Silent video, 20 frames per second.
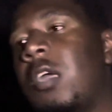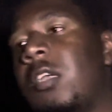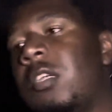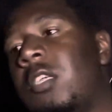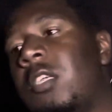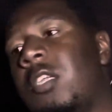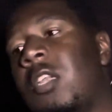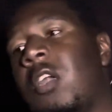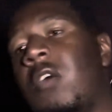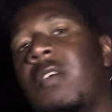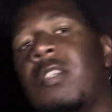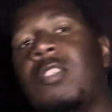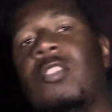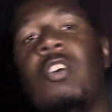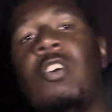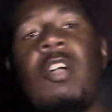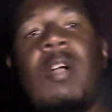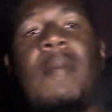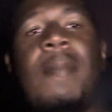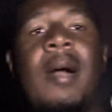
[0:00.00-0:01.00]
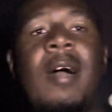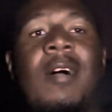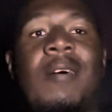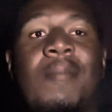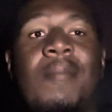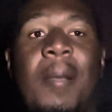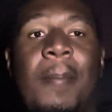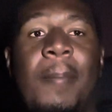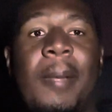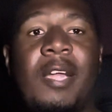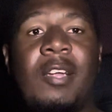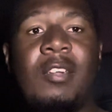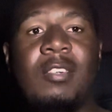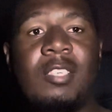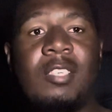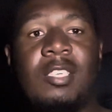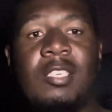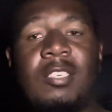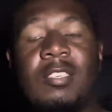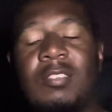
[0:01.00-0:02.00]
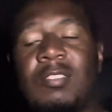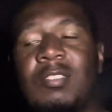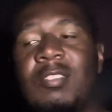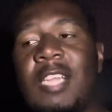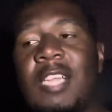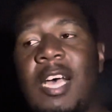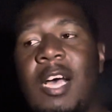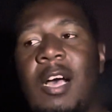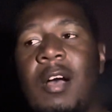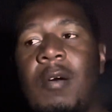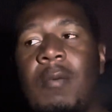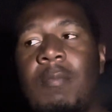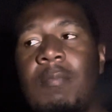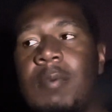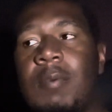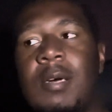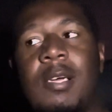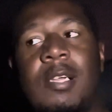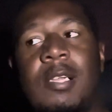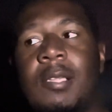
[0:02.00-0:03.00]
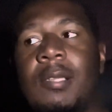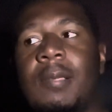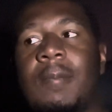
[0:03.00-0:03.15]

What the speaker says: you know, and talk about my parenting style, but